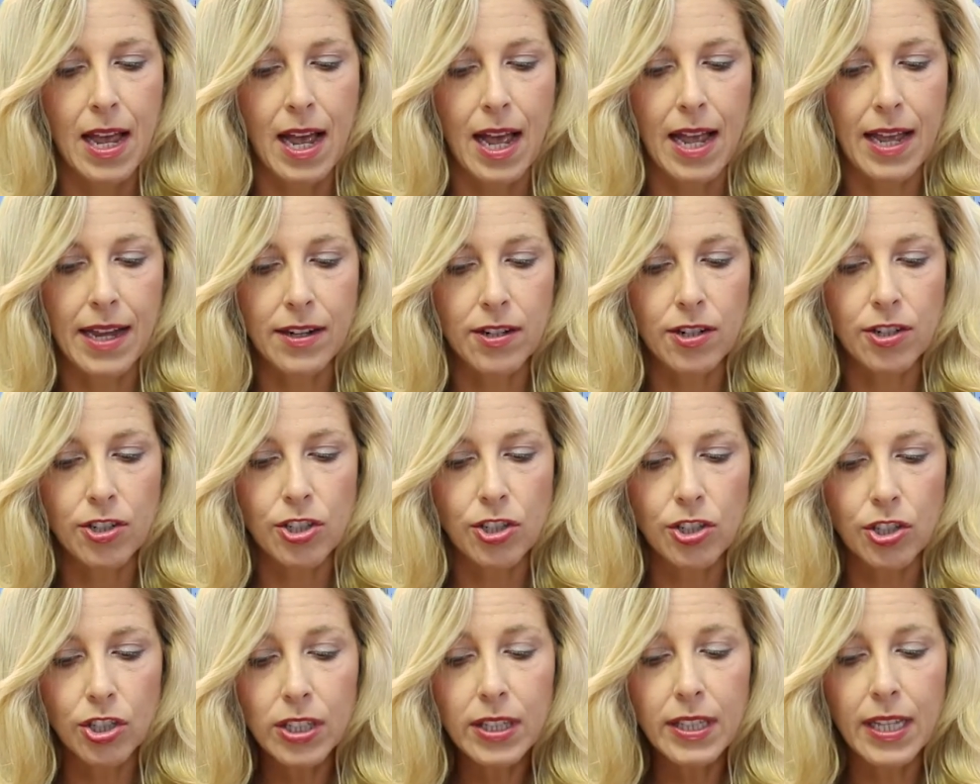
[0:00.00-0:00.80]
I
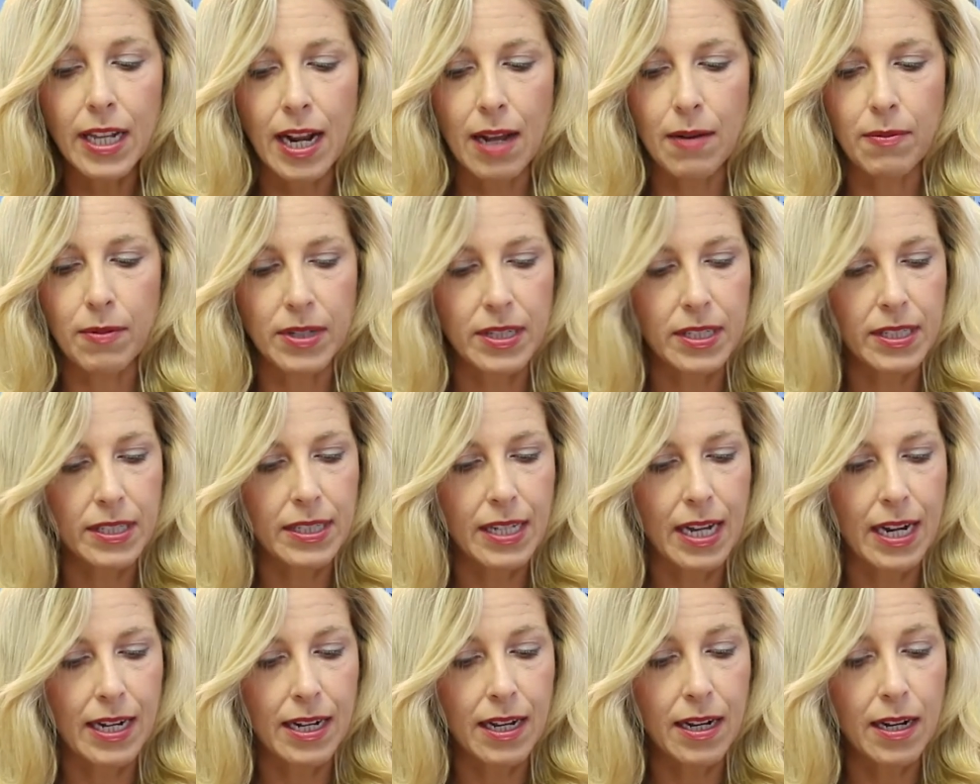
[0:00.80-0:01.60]
understood that I wouldn't
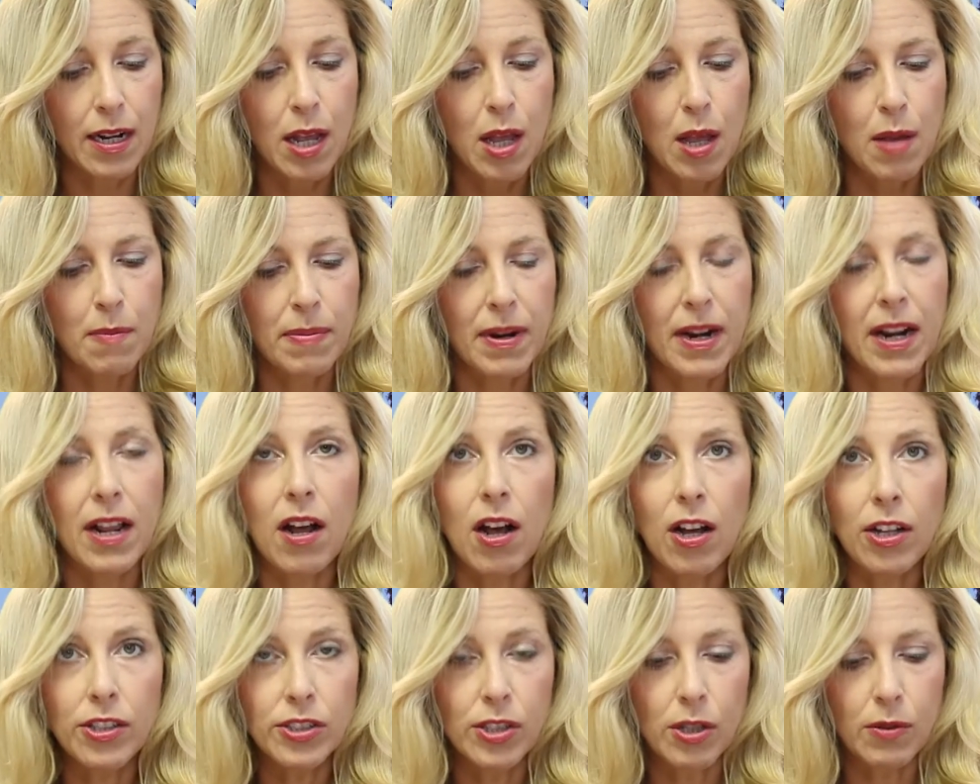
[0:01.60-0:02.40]
sign it, but I
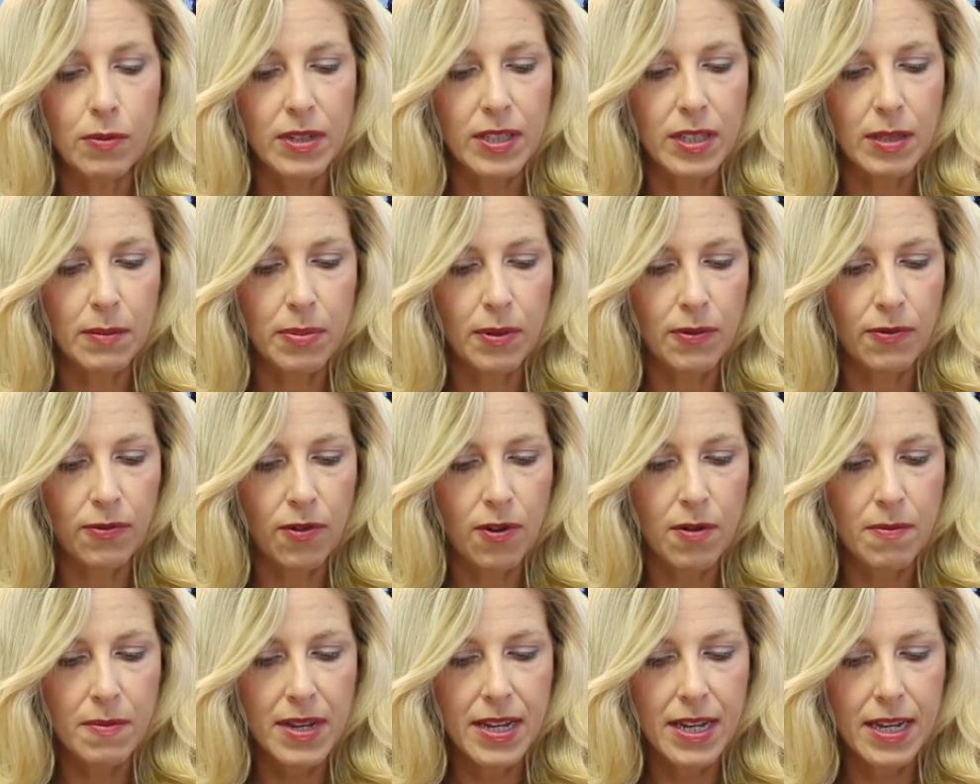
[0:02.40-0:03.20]
also wasn't
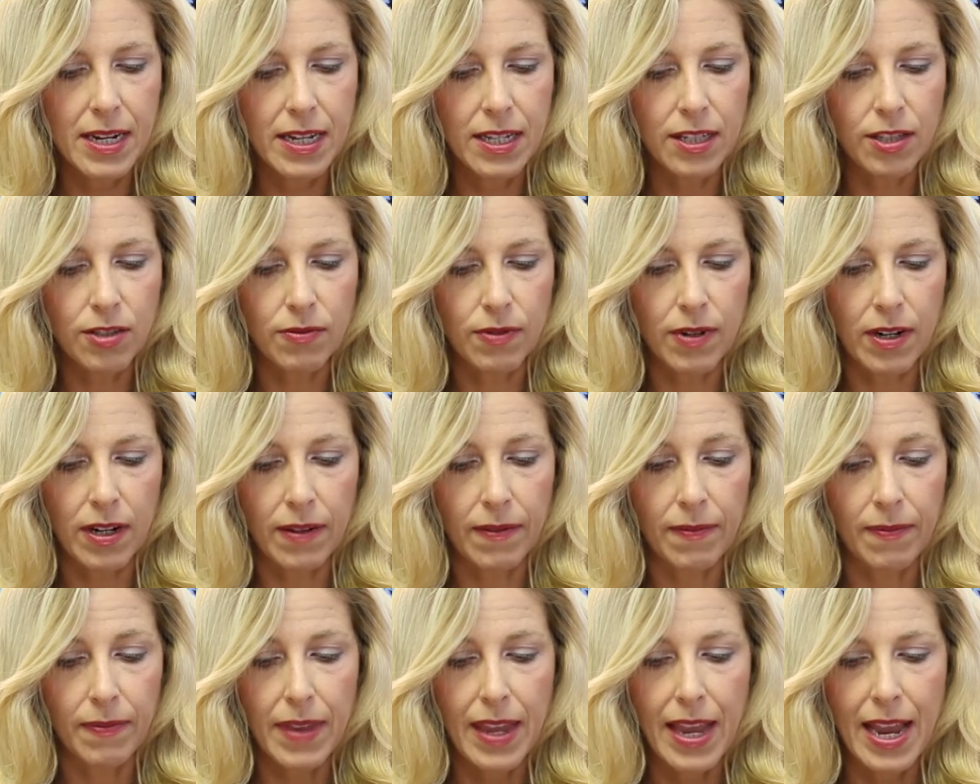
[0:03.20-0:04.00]
performing in
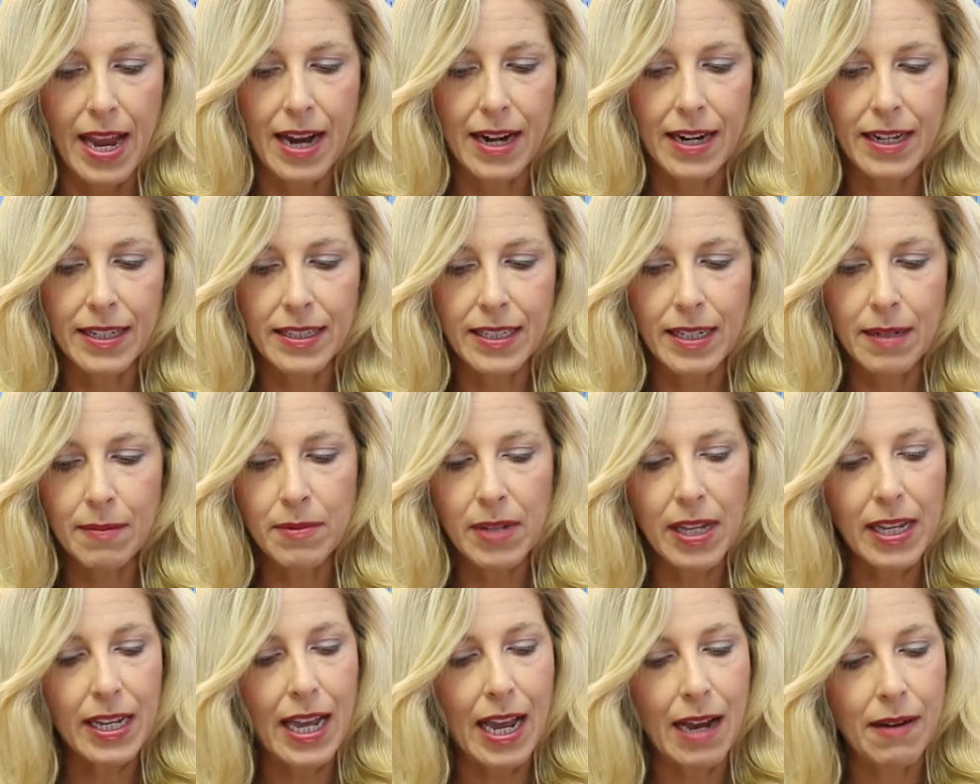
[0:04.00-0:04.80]
Israel, and it
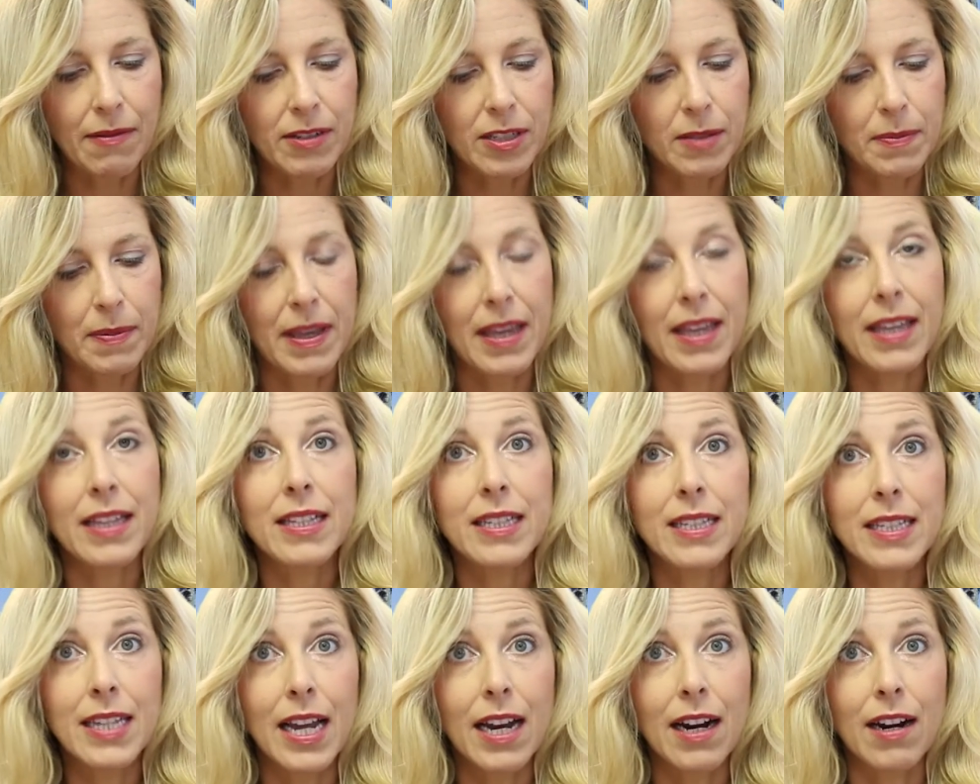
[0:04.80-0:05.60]
seemed like I was
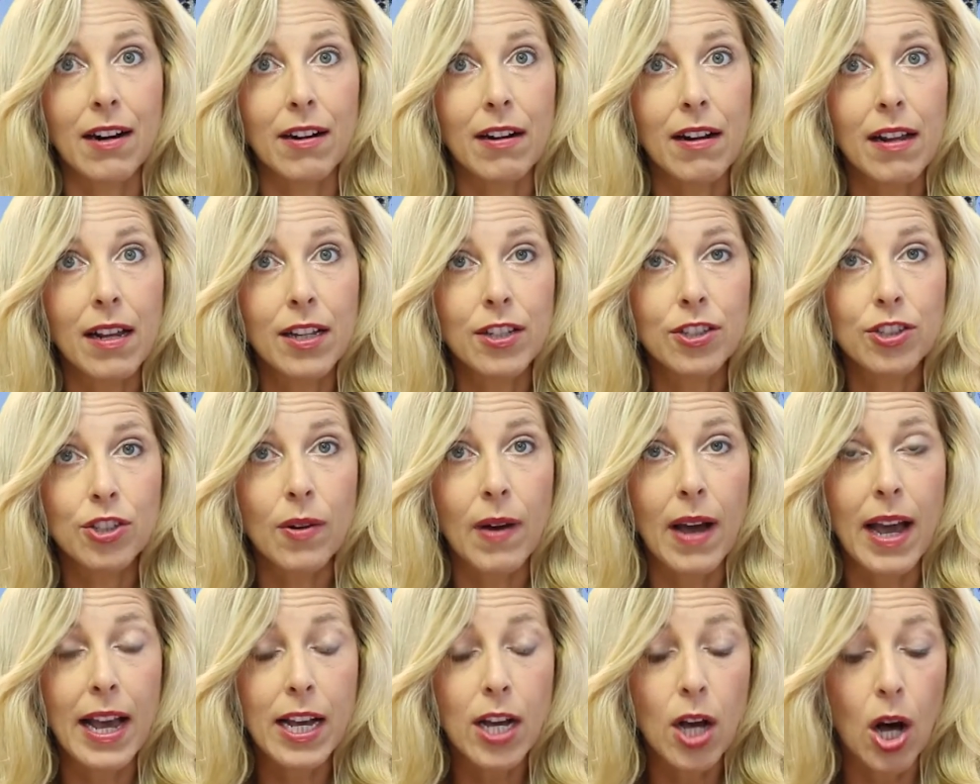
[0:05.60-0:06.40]
being scared.
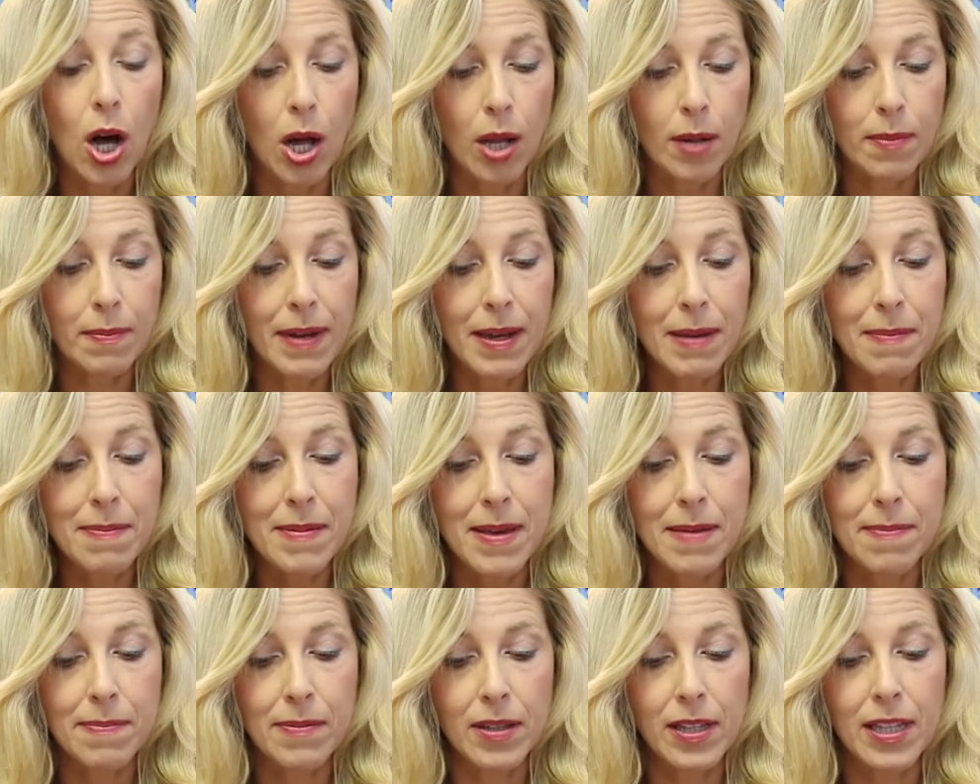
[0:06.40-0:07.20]
So I called my
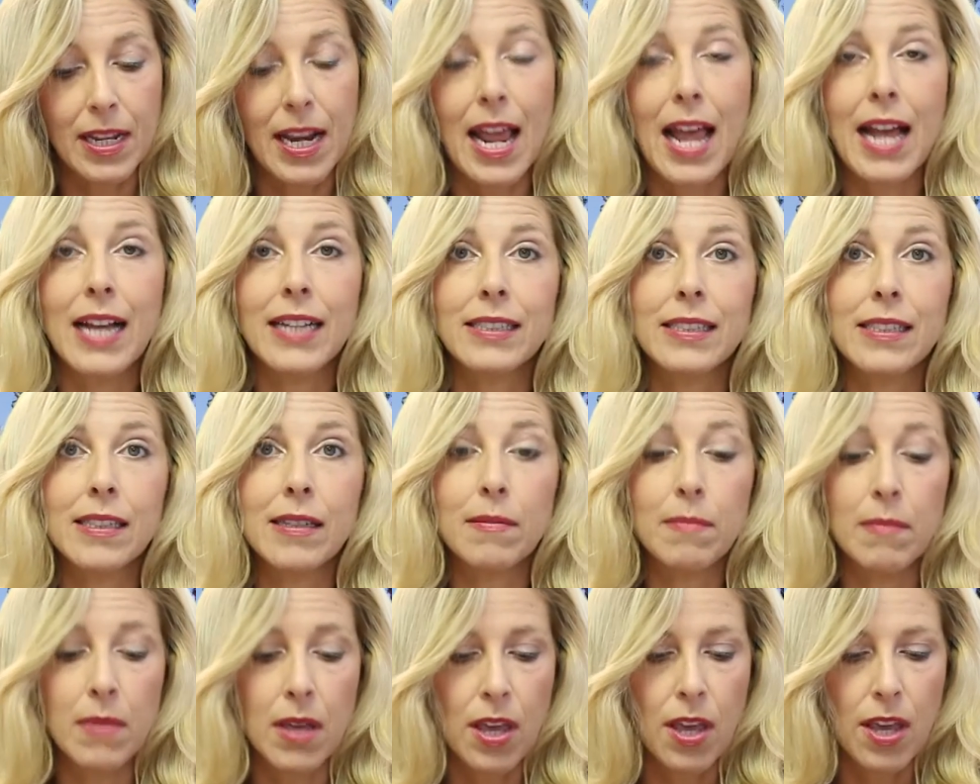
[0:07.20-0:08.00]
people and asked
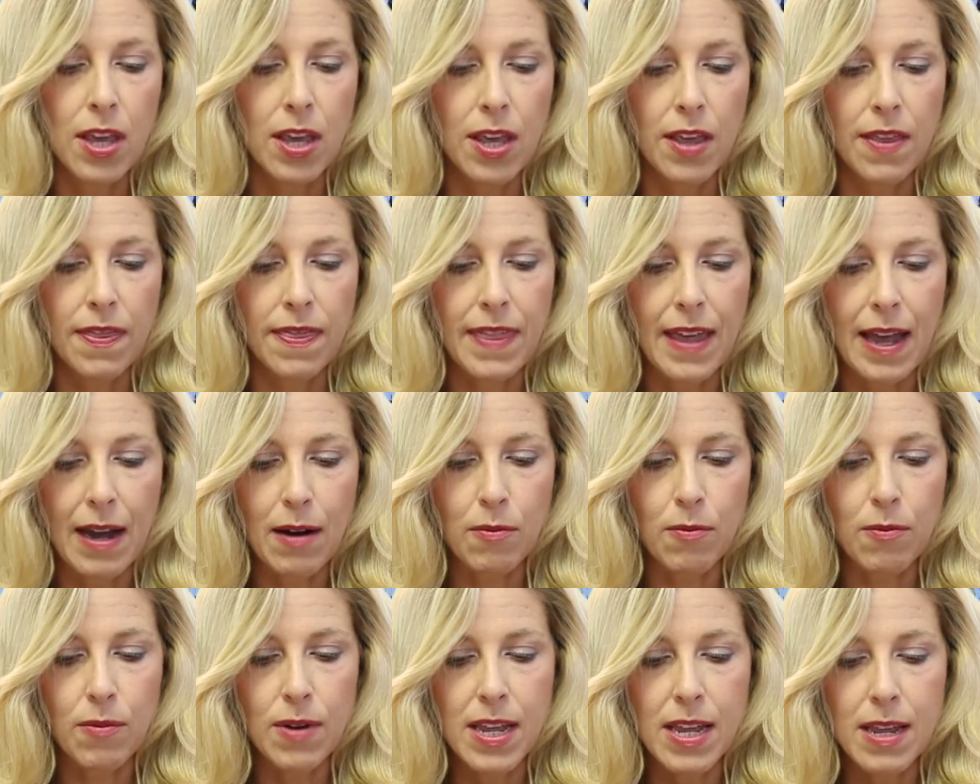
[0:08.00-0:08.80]
them
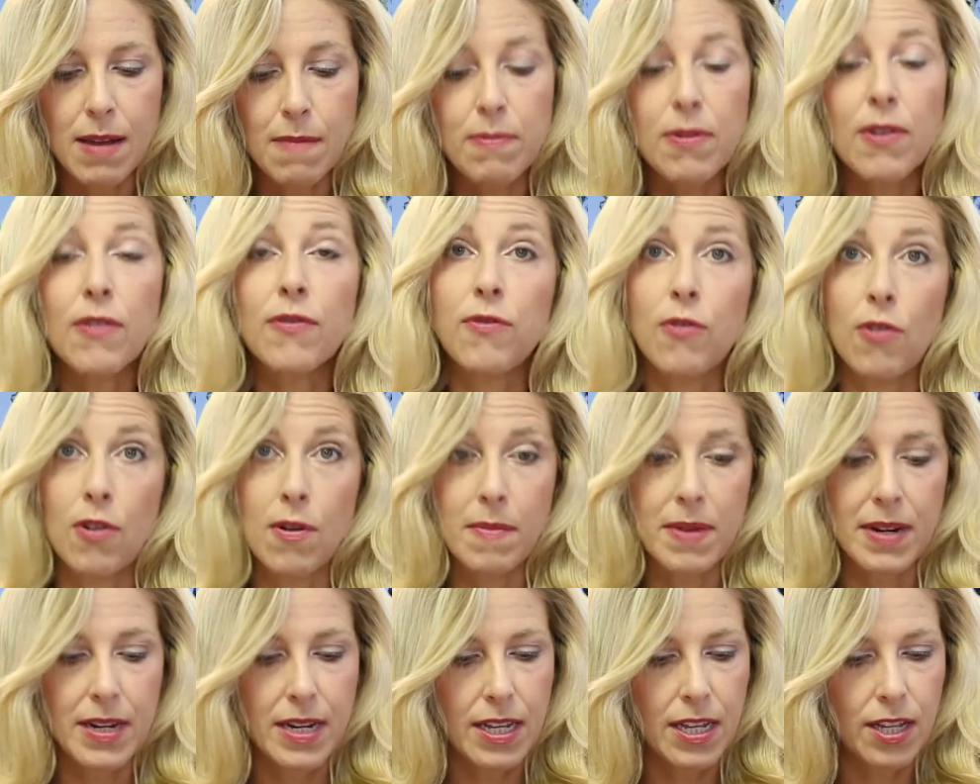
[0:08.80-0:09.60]
that we
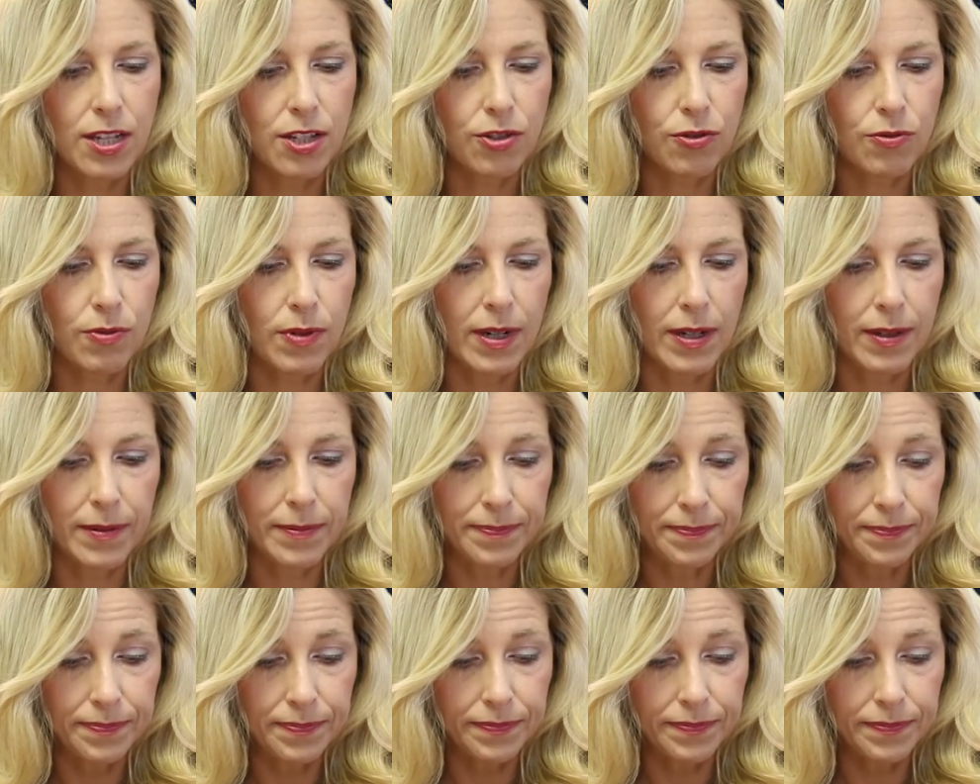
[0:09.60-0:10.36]
perform in Israel."